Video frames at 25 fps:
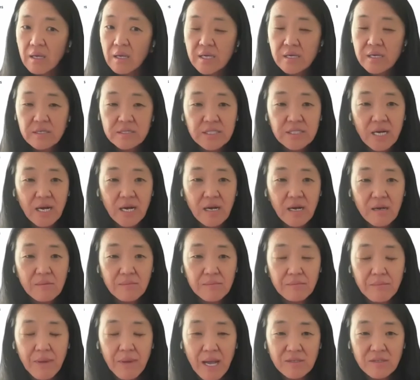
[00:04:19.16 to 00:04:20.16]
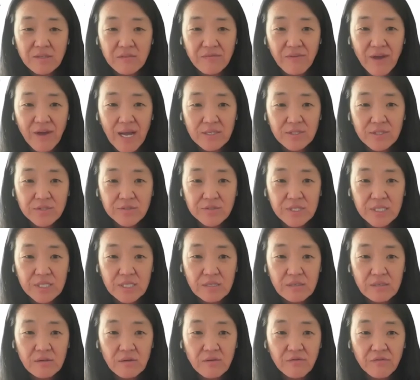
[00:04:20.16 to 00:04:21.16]
Here's our
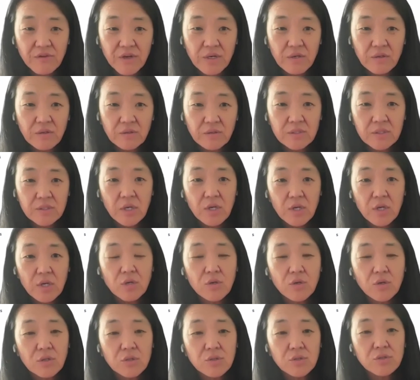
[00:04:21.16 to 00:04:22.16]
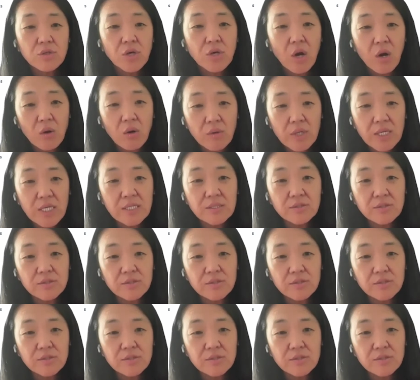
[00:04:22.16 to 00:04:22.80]
manufacturing folks who can go